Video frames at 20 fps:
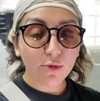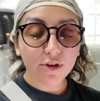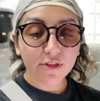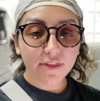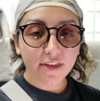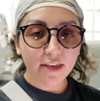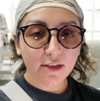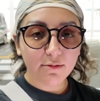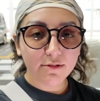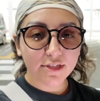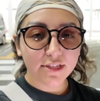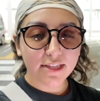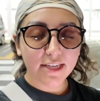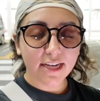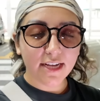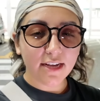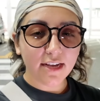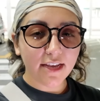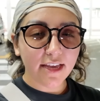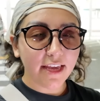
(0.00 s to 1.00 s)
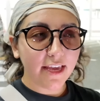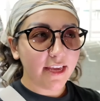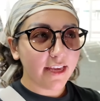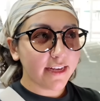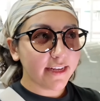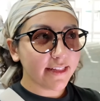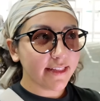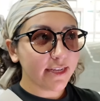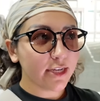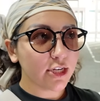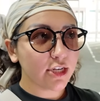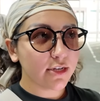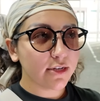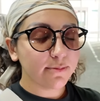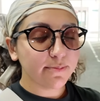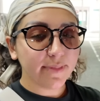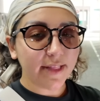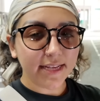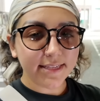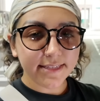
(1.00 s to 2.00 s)
more thing, which is like a clear
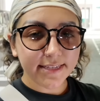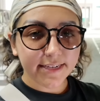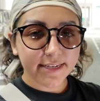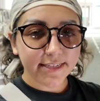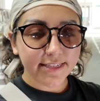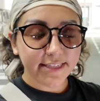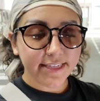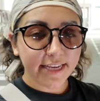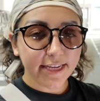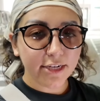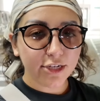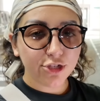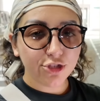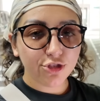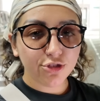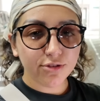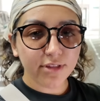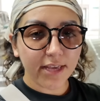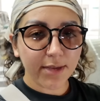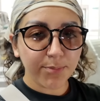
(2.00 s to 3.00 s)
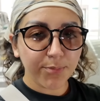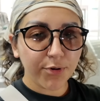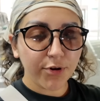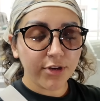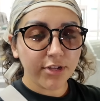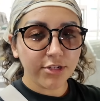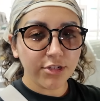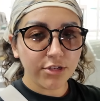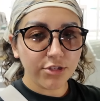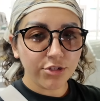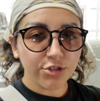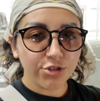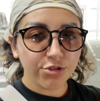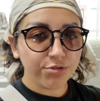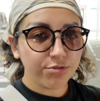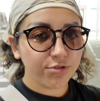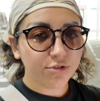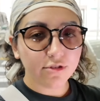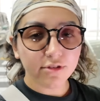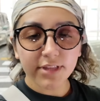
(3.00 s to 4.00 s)
plastic container to like put
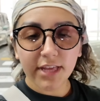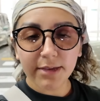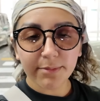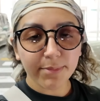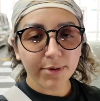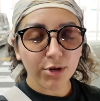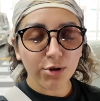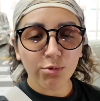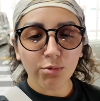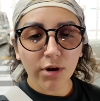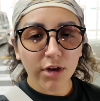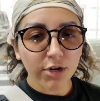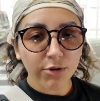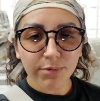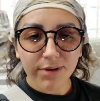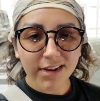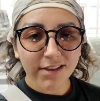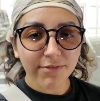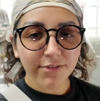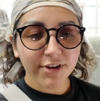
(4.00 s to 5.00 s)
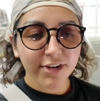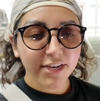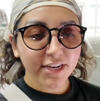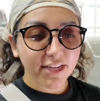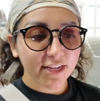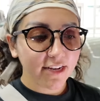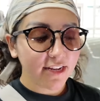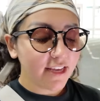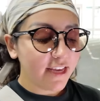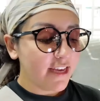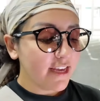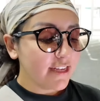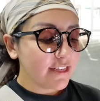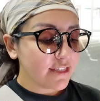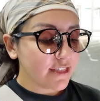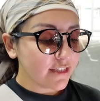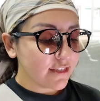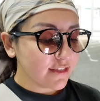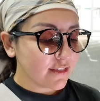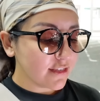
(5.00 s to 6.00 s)
juice or like milk, water, whatever in it.
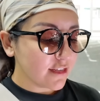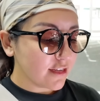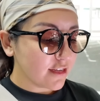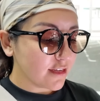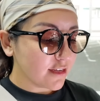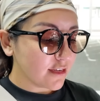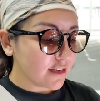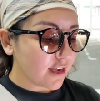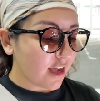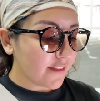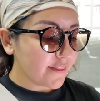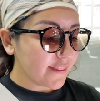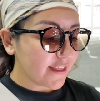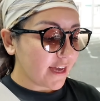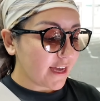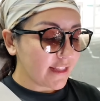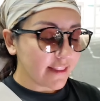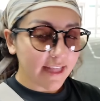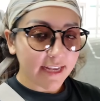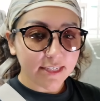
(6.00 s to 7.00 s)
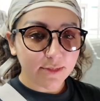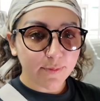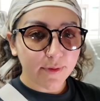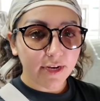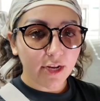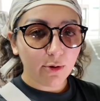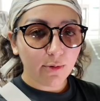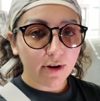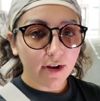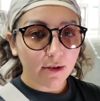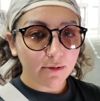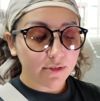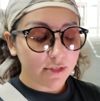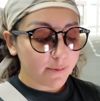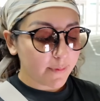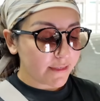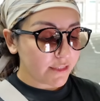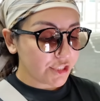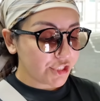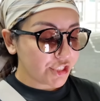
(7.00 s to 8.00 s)
Just got that last minute when I was
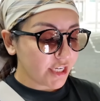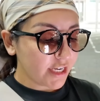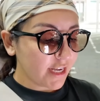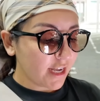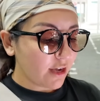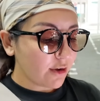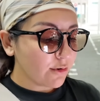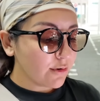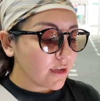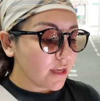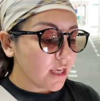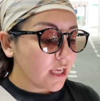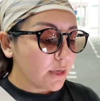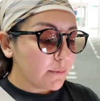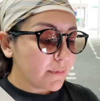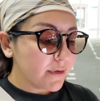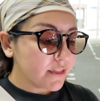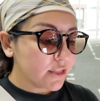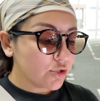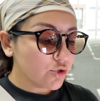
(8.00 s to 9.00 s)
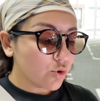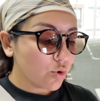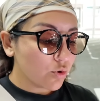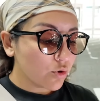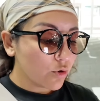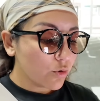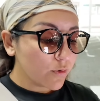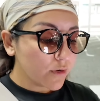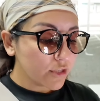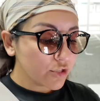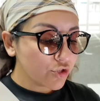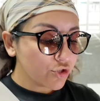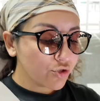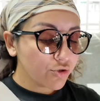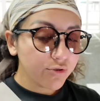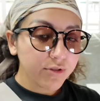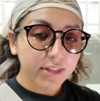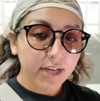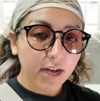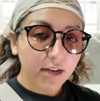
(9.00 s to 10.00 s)
about to check out. But the total was
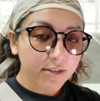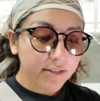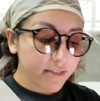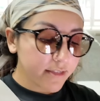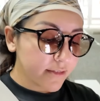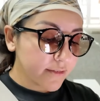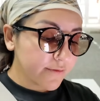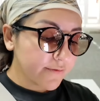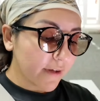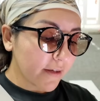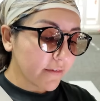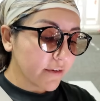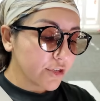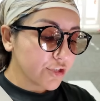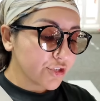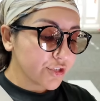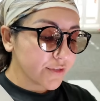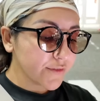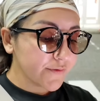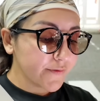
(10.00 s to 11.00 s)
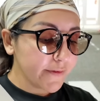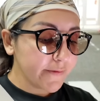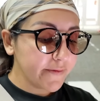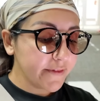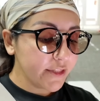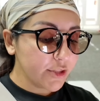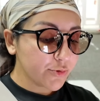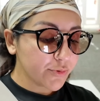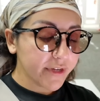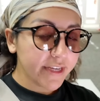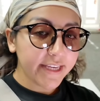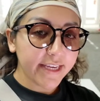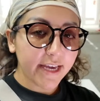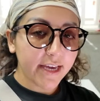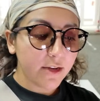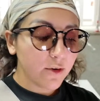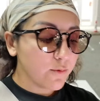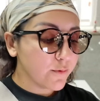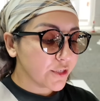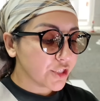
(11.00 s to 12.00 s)
2,553
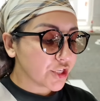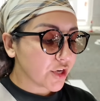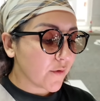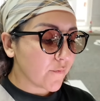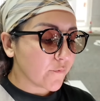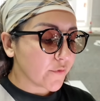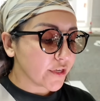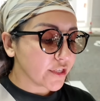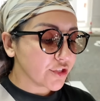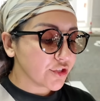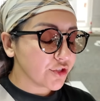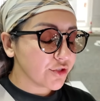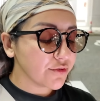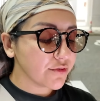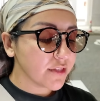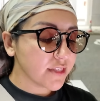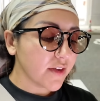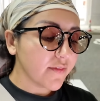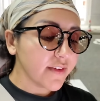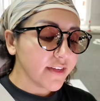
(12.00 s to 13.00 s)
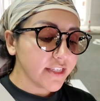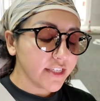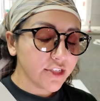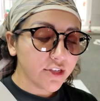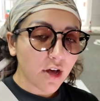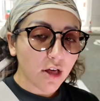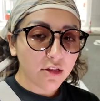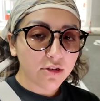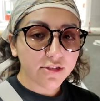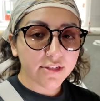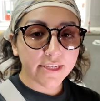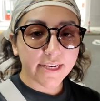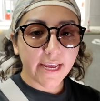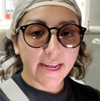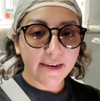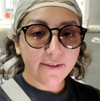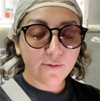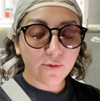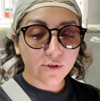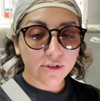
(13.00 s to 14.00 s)
yen, which converts to
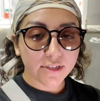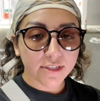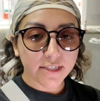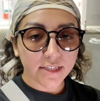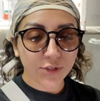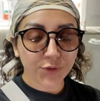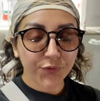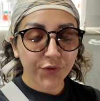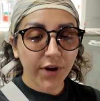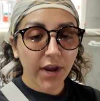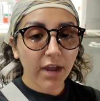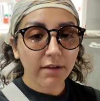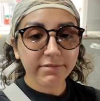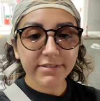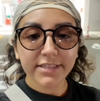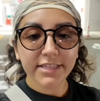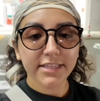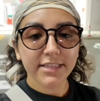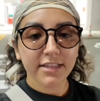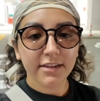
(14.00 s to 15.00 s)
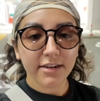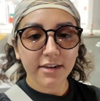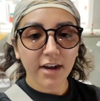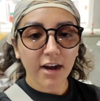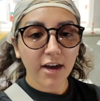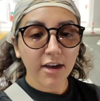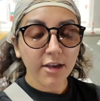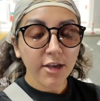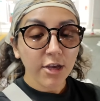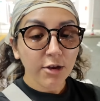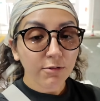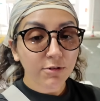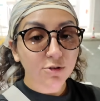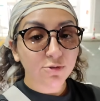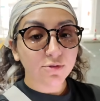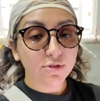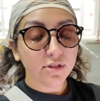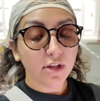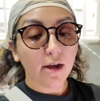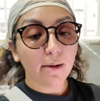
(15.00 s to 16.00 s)
$17.84 for everything that I got, which
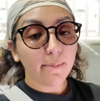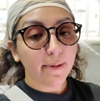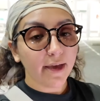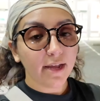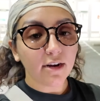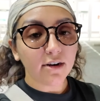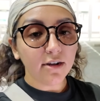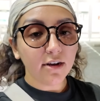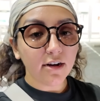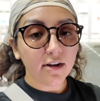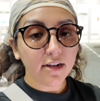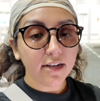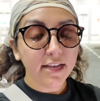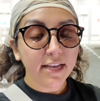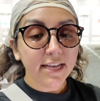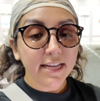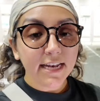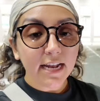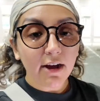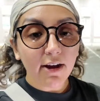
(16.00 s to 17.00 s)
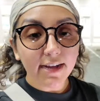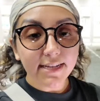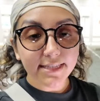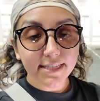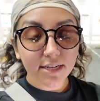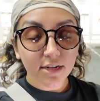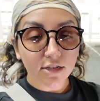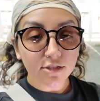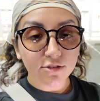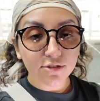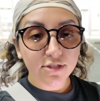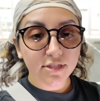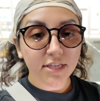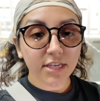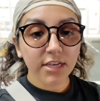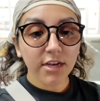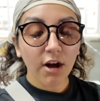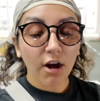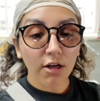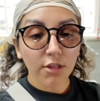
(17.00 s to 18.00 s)
was not bad at all. Now, I did also
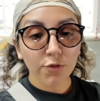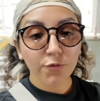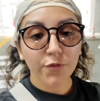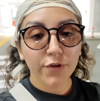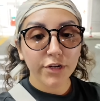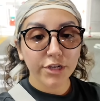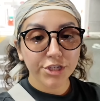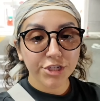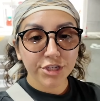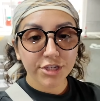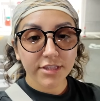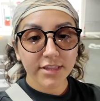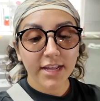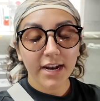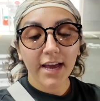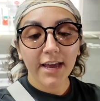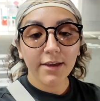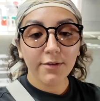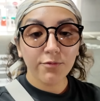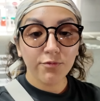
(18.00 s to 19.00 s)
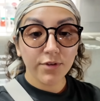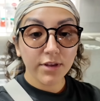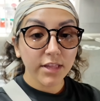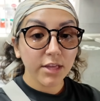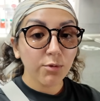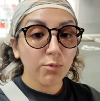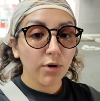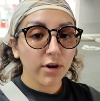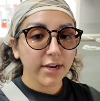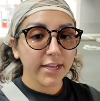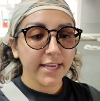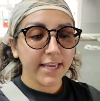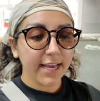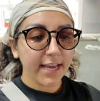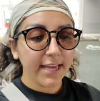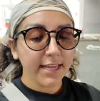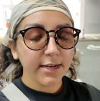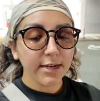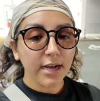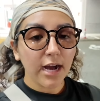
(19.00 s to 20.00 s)
see all the furniture that I really want to
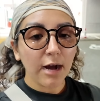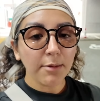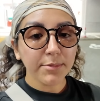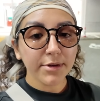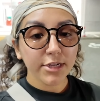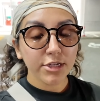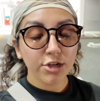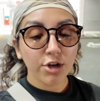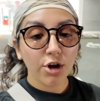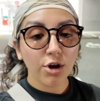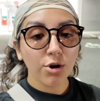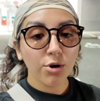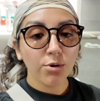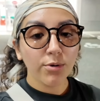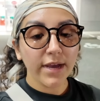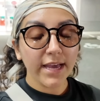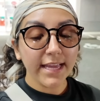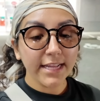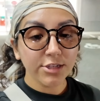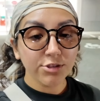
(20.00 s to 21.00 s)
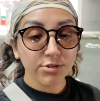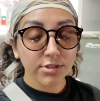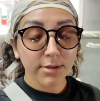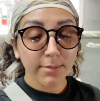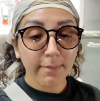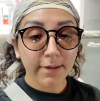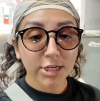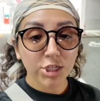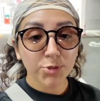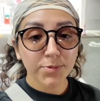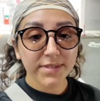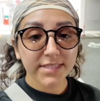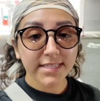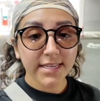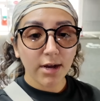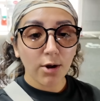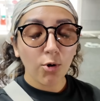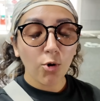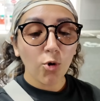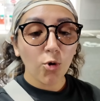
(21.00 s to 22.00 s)
get. I'm gonna go and do some measurements
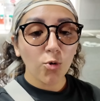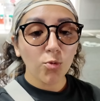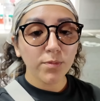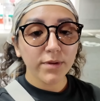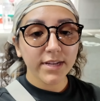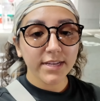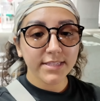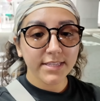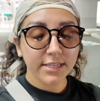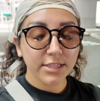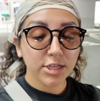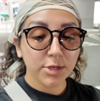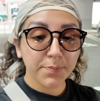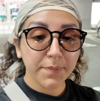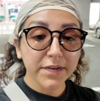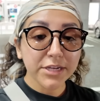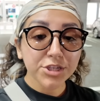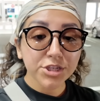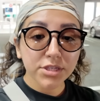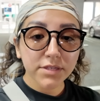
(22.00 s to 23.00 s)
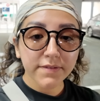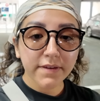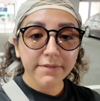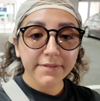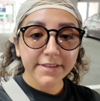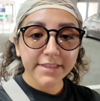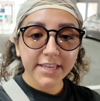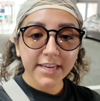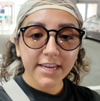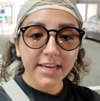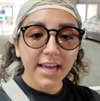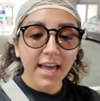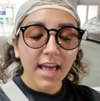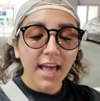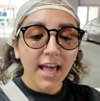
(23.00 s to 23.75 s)
at home because I took pictures of everything,